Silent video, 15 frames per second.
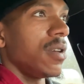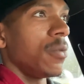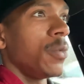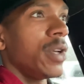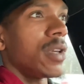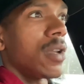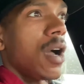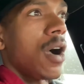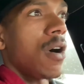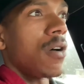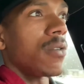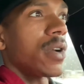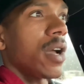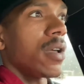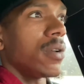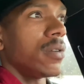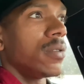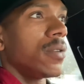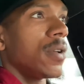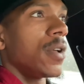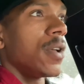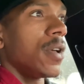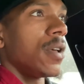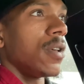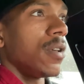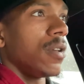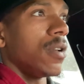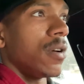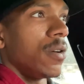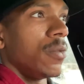And we can all kind of,
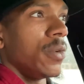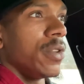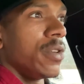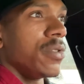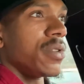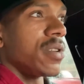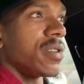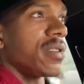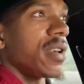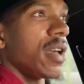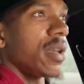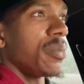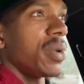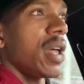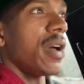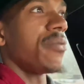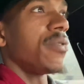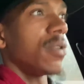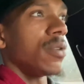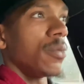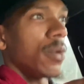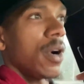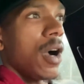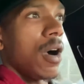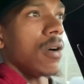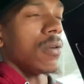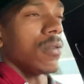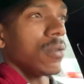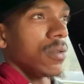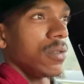you know, we're using the same platform, we're
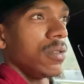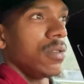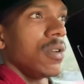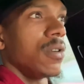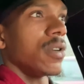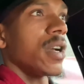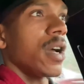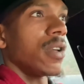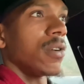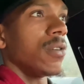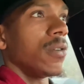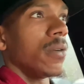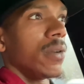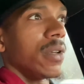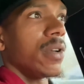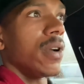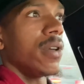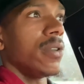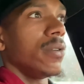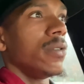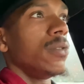all, you know, kind of growing together.